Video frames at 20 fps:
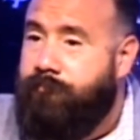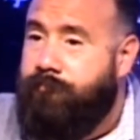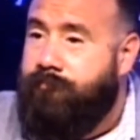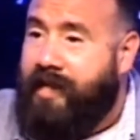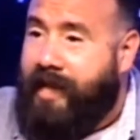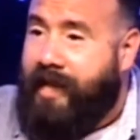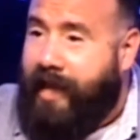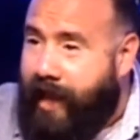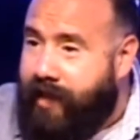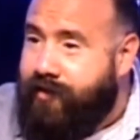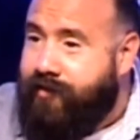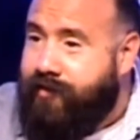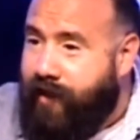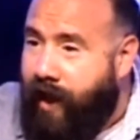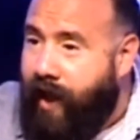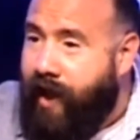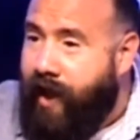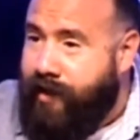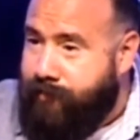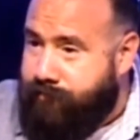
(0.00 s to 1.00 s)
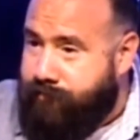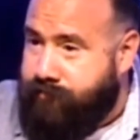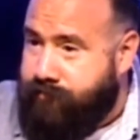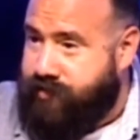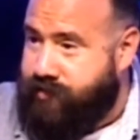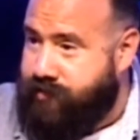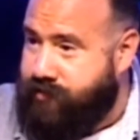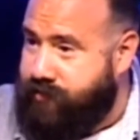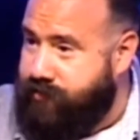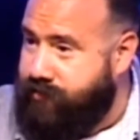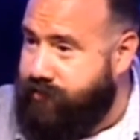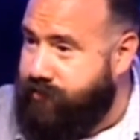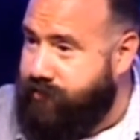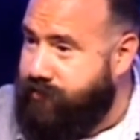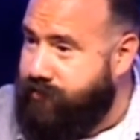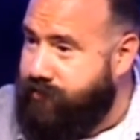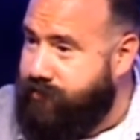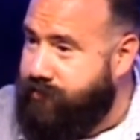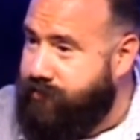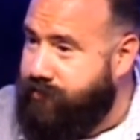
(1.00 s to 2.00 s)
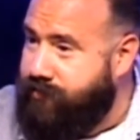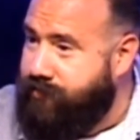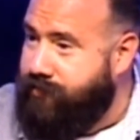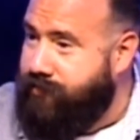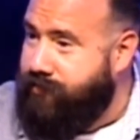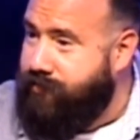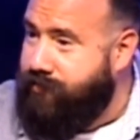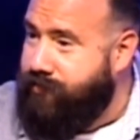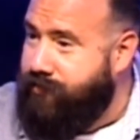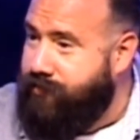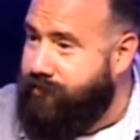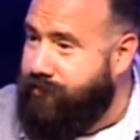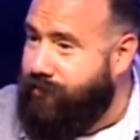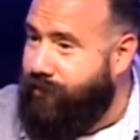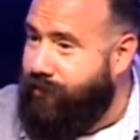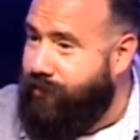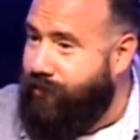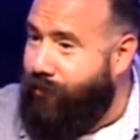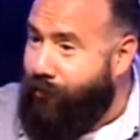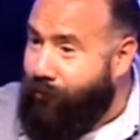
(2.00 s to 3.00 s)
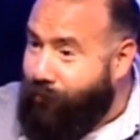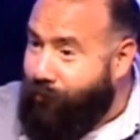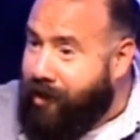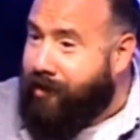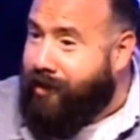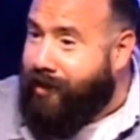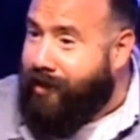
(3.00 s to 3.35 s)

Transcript: the end times. We're